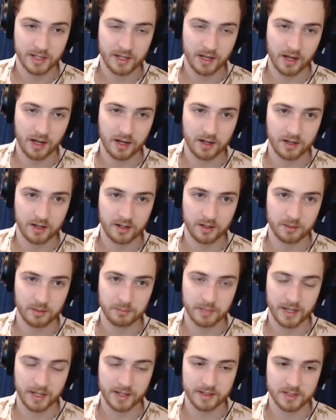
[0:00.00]

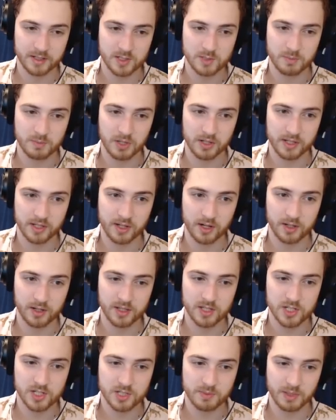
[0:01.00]
Ionic Spark here. It
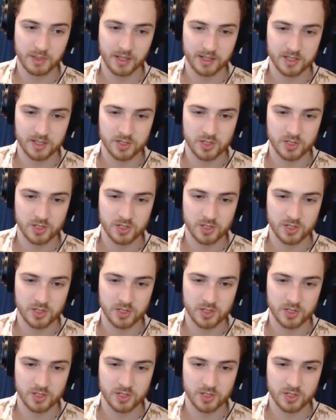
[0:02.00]
can just be like a